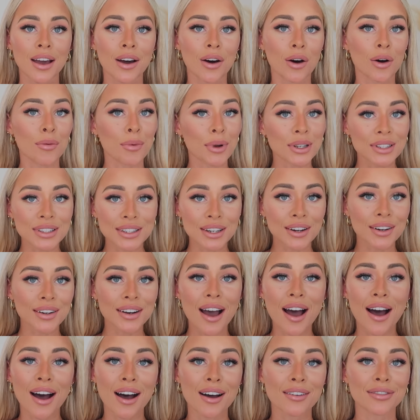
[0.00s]
almost a year and a
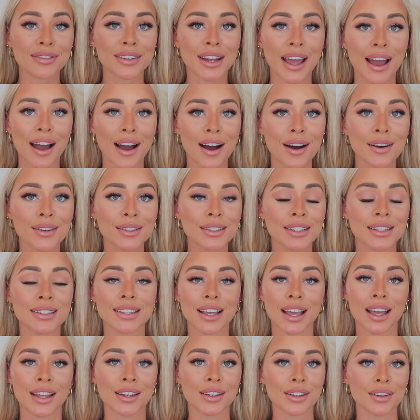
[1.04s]
half now since
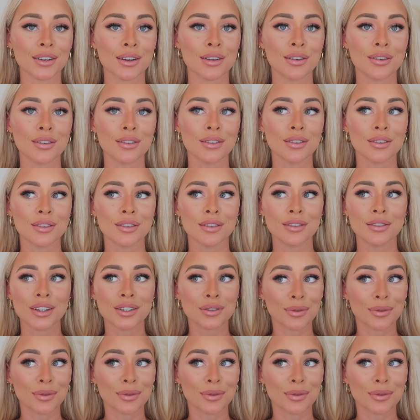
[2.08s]
the end of